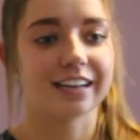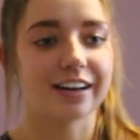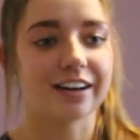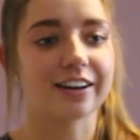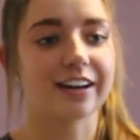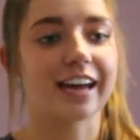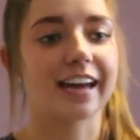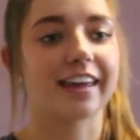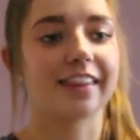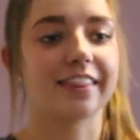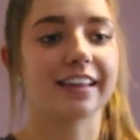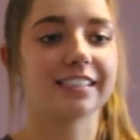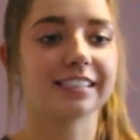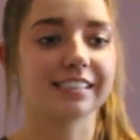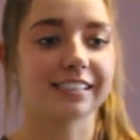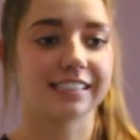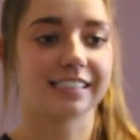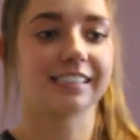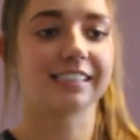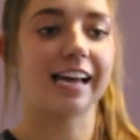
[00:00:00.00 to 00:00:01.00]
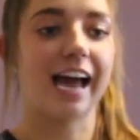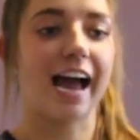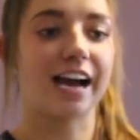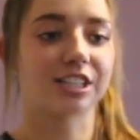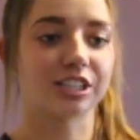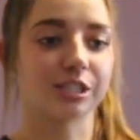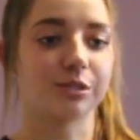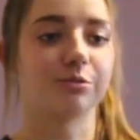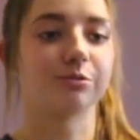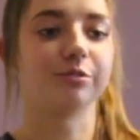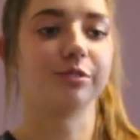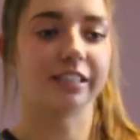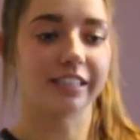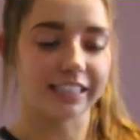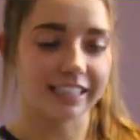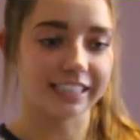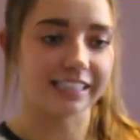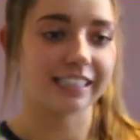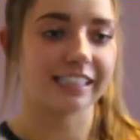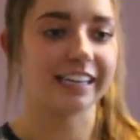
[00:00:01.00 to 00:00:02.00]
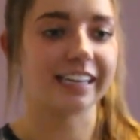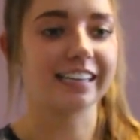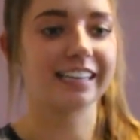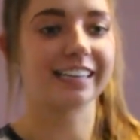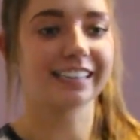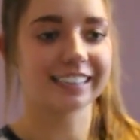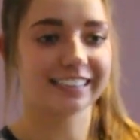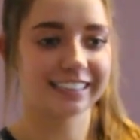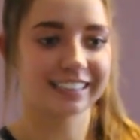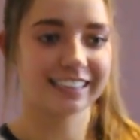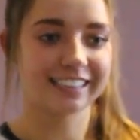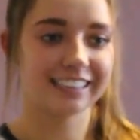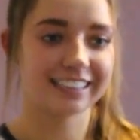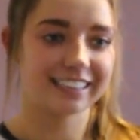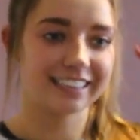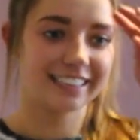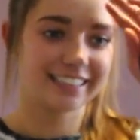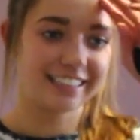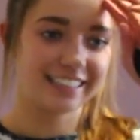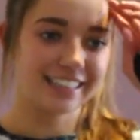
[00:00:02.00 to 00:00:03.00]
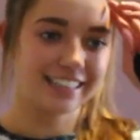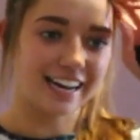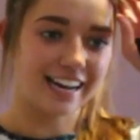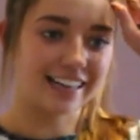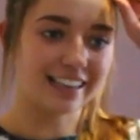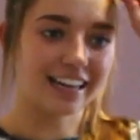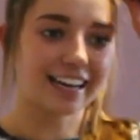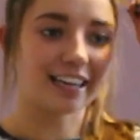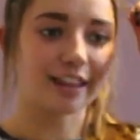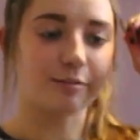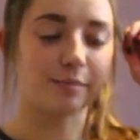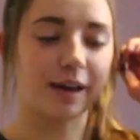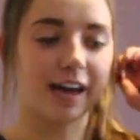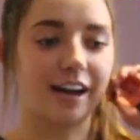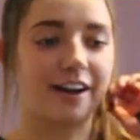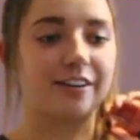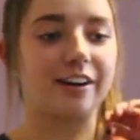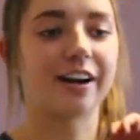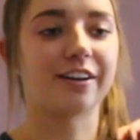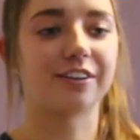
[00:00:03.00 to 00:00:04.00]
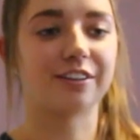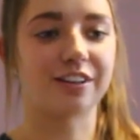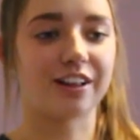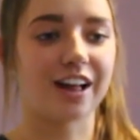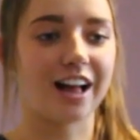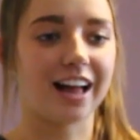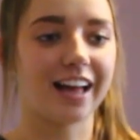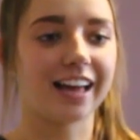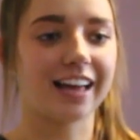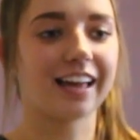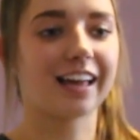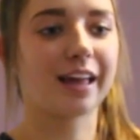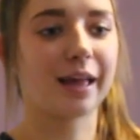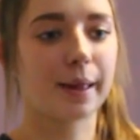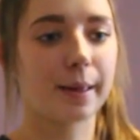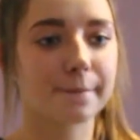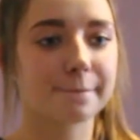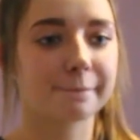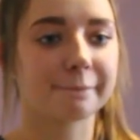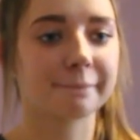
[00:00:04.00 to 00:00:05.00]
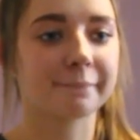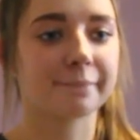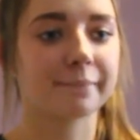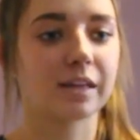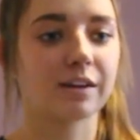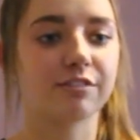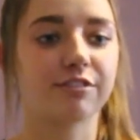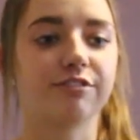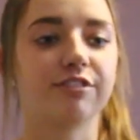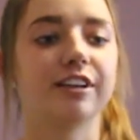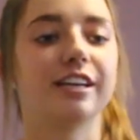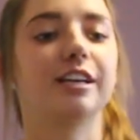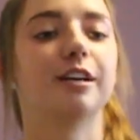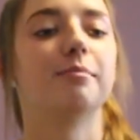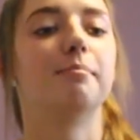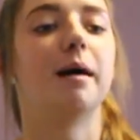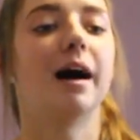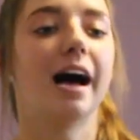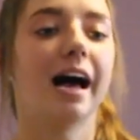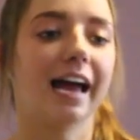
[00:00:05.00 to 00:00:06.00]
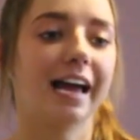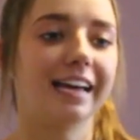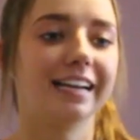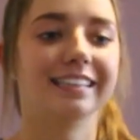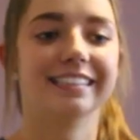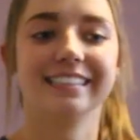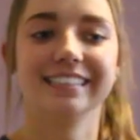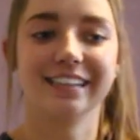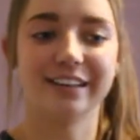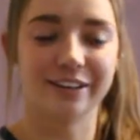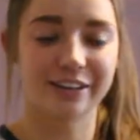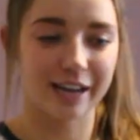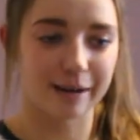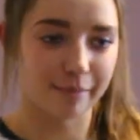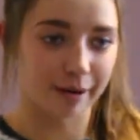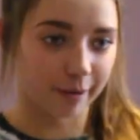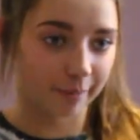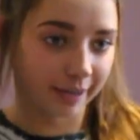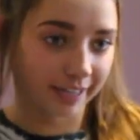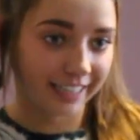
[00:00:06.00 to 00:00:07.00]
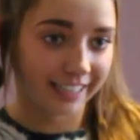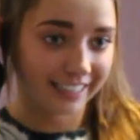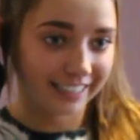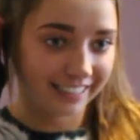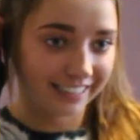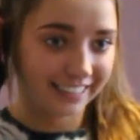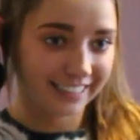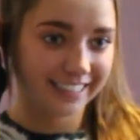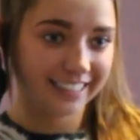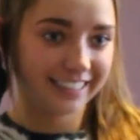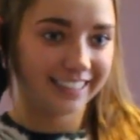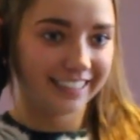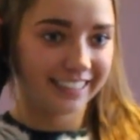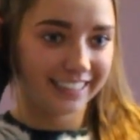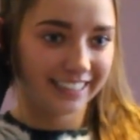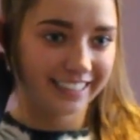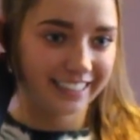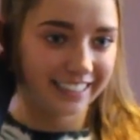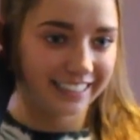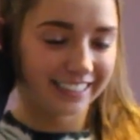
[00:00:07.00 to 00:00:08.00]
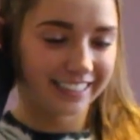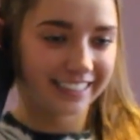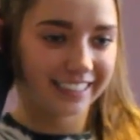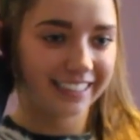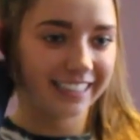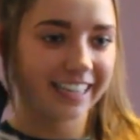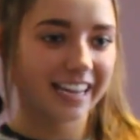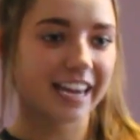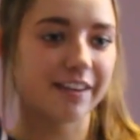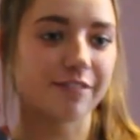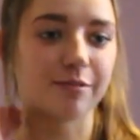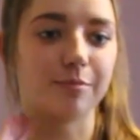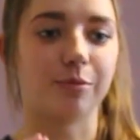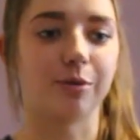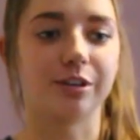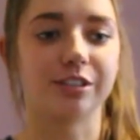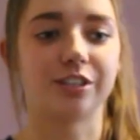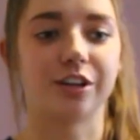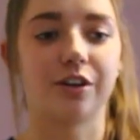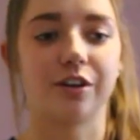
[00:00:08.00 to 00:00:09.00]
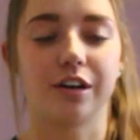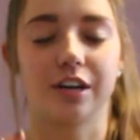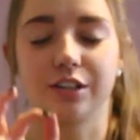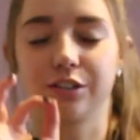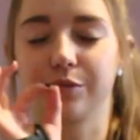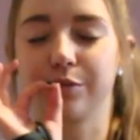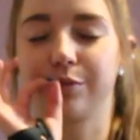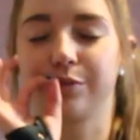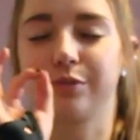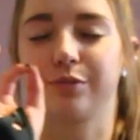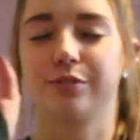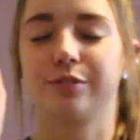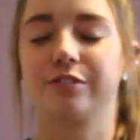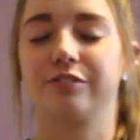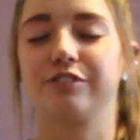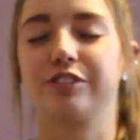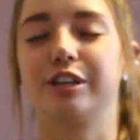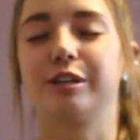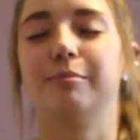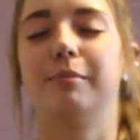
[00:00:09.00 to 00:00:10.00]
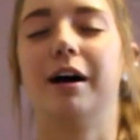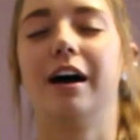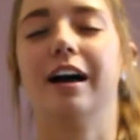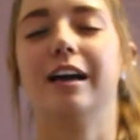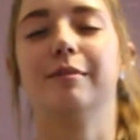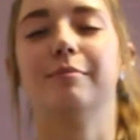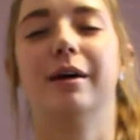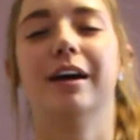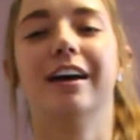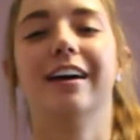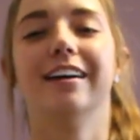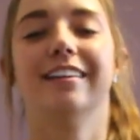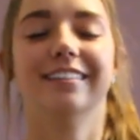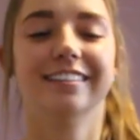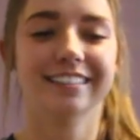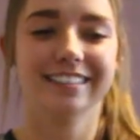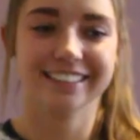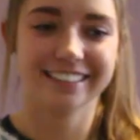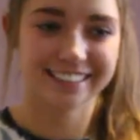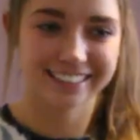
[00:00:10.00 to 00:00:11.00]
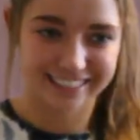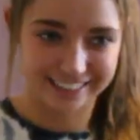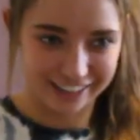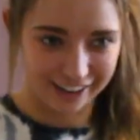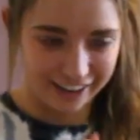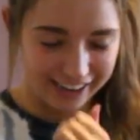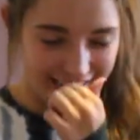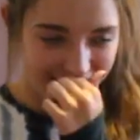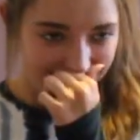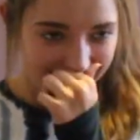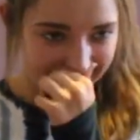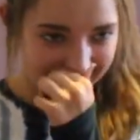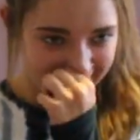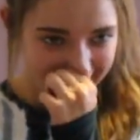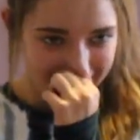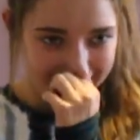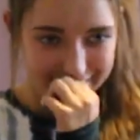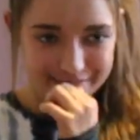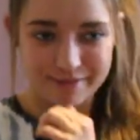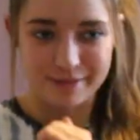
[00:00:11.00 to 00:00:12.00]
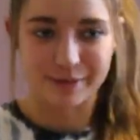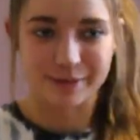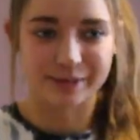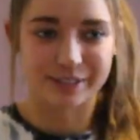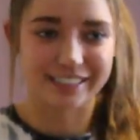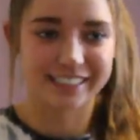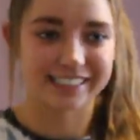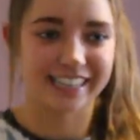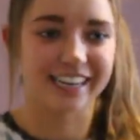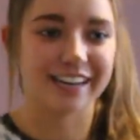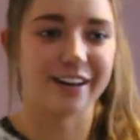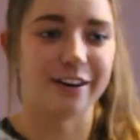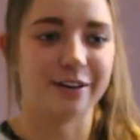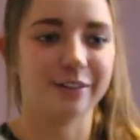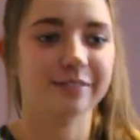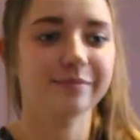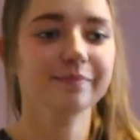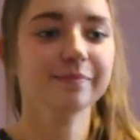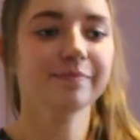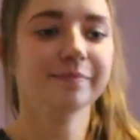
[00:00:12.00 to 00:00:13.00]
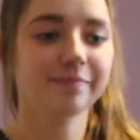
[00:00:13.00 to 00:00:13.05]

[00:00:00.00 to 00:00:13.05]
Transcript: Okay, this is actually really sick. I like the background a lot. Free your mind. Okay, Bobby. Even more stunner. Free your mind, man. Sorry. I'm the worst, I know.